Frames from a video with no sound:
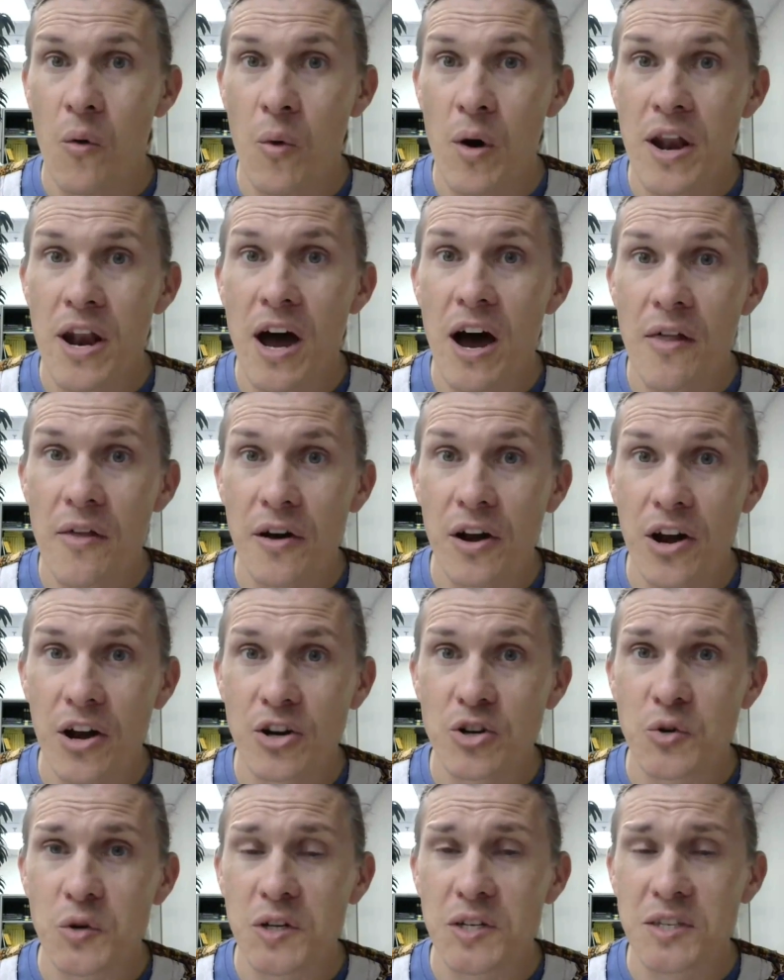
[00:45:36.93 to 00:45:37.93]
when other
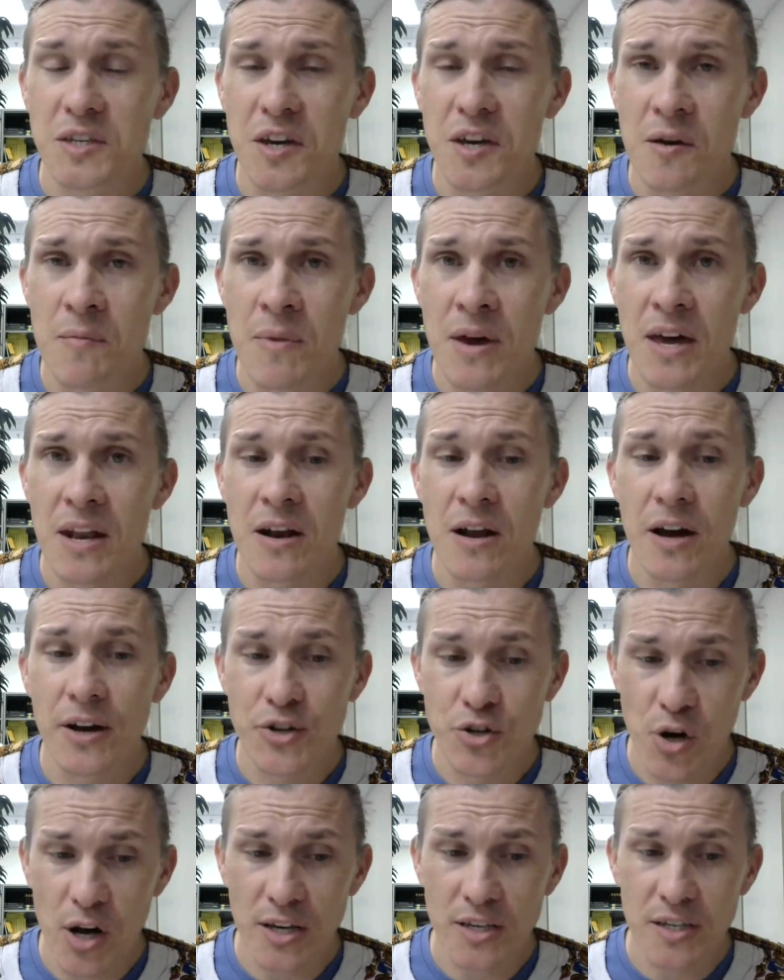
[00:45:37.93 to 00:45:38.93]
countries commit
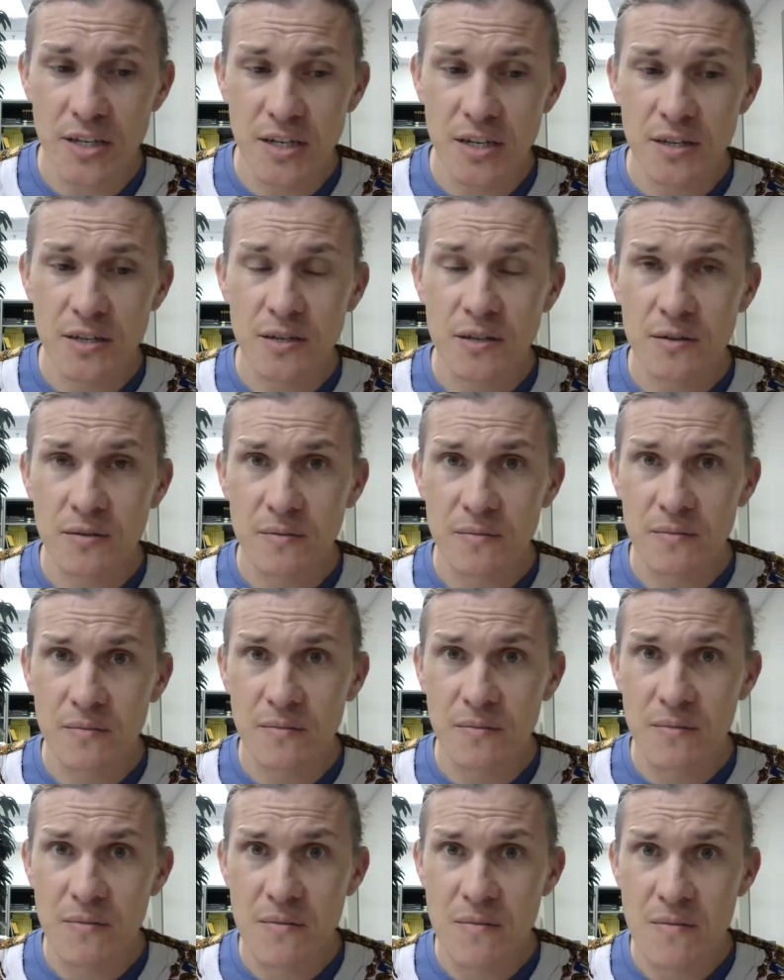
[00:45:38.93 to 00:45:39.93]
atrocities.
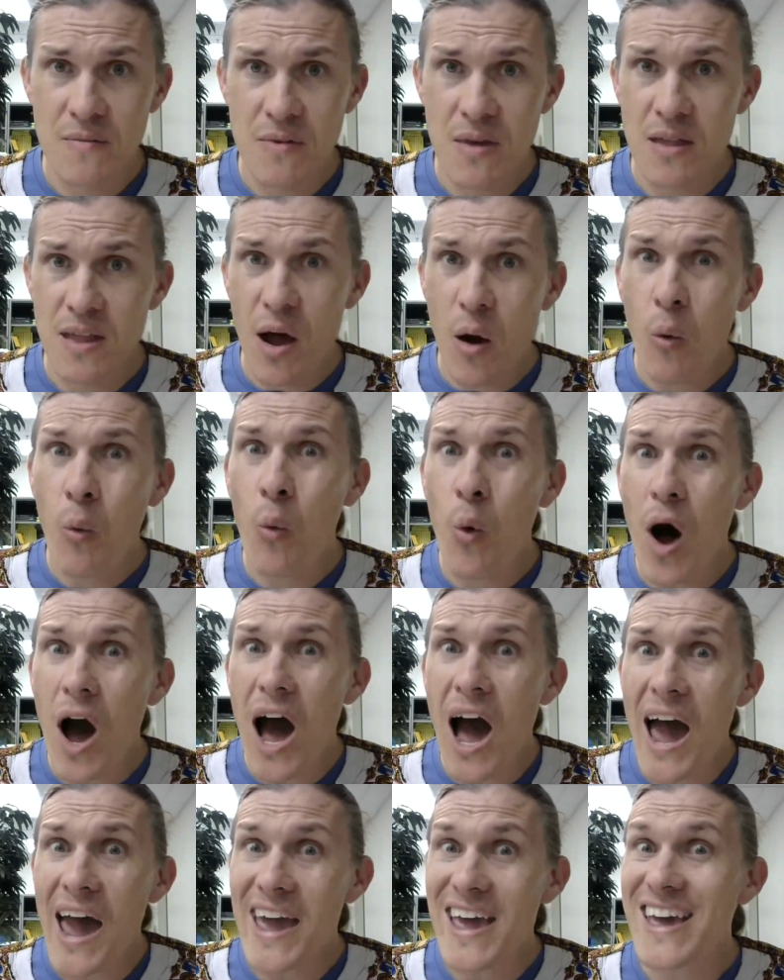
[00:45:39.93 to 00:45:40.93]
Now,
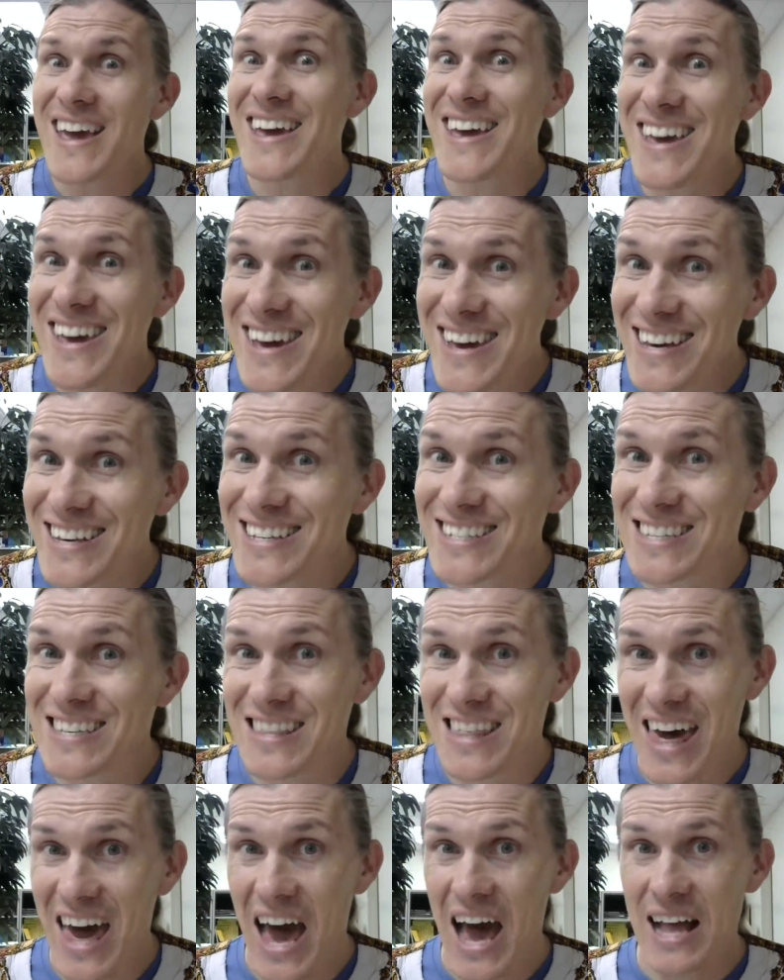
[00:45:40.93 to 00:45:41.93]
why
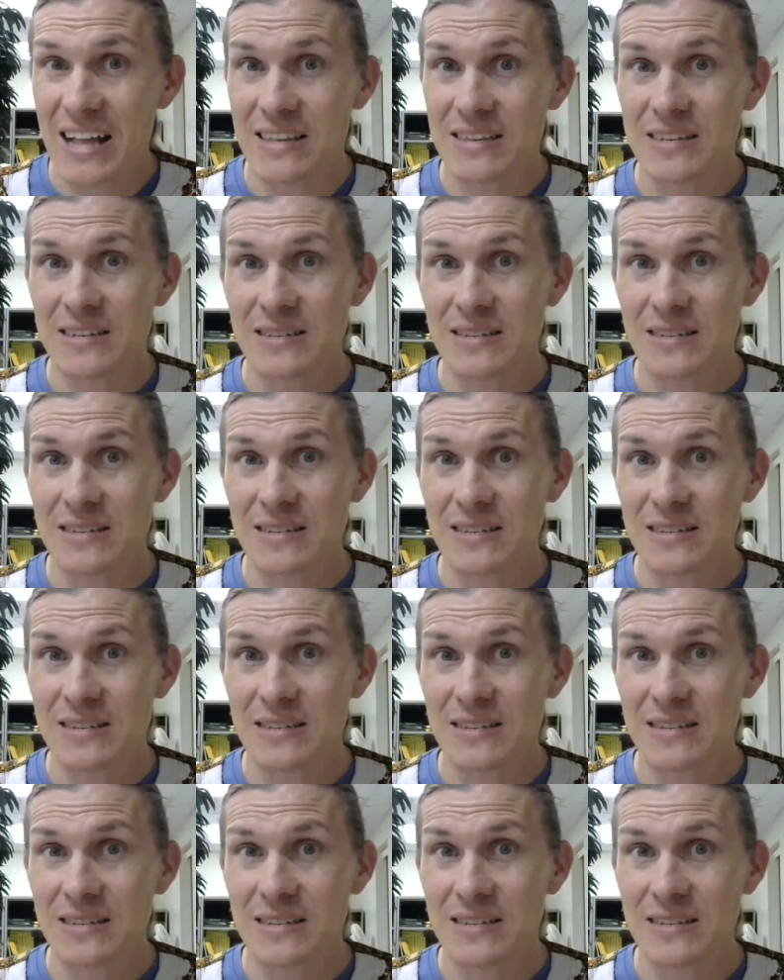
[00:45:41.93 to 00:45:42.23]
is that?